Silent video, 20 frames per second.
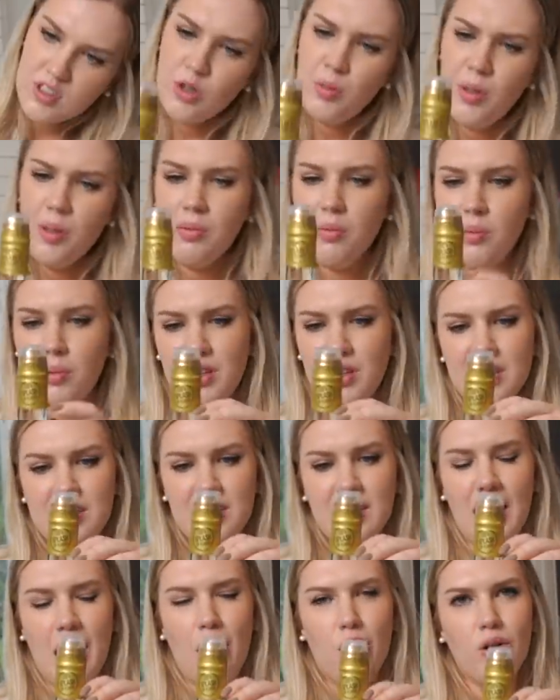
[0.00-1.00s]
Do people put this
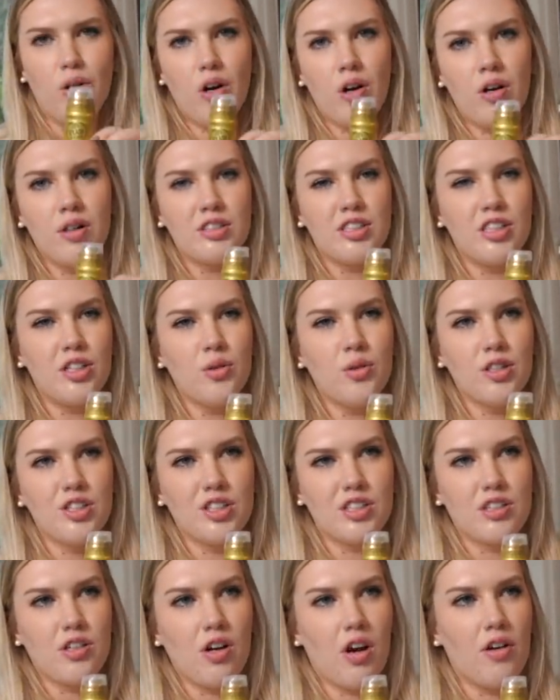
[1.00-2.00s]
in alcohol too, or
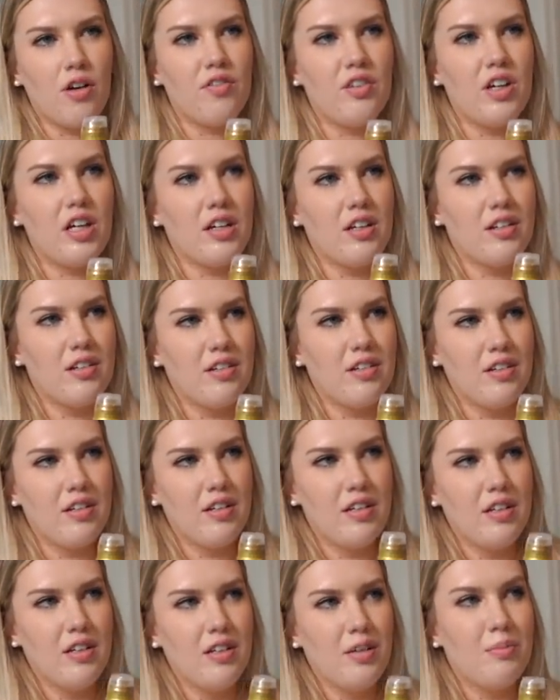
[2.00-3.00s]
just coffee?
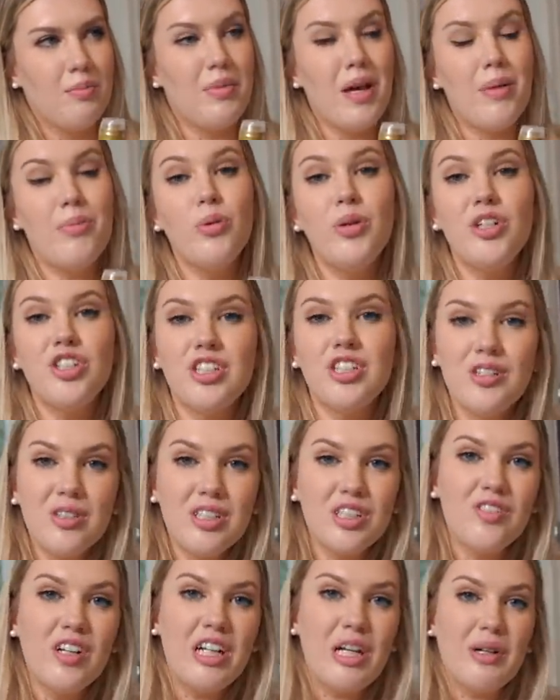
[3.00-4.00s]
Maybe we should do
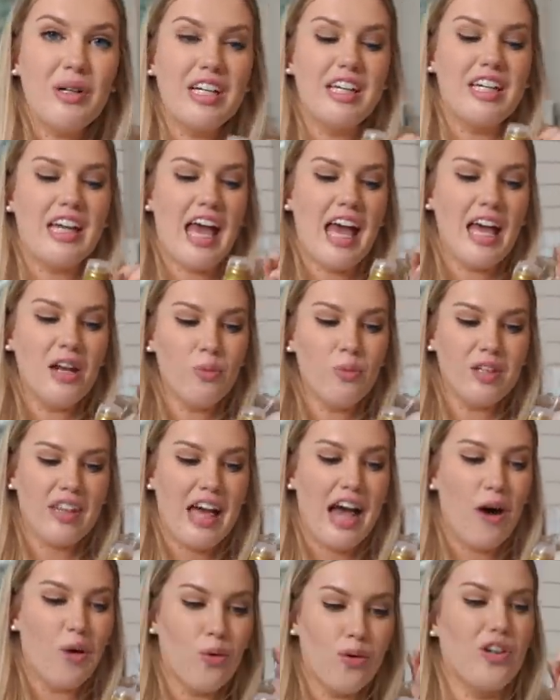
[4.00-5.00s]
this video again with
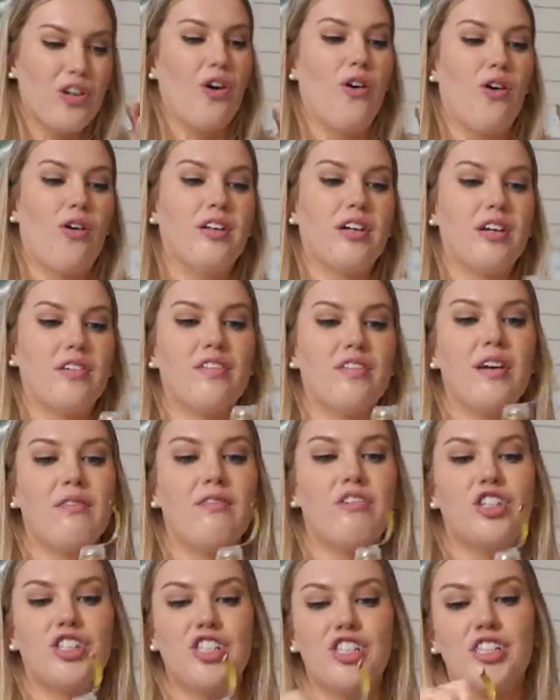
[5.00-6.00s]
alcoholic
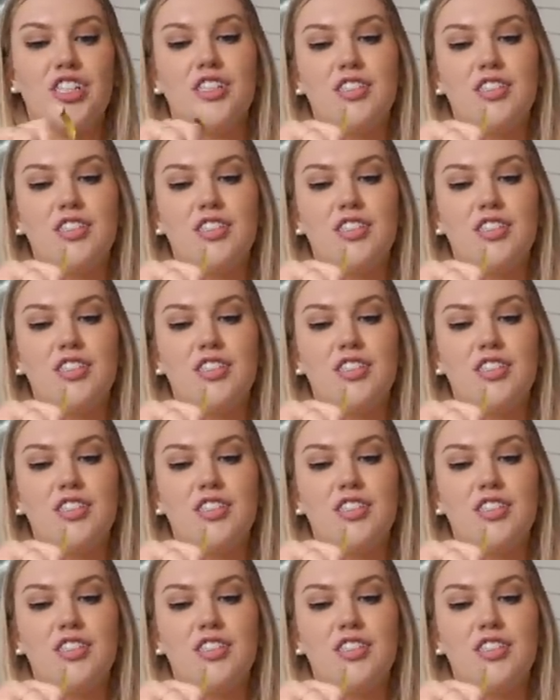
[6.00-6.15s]
beverages.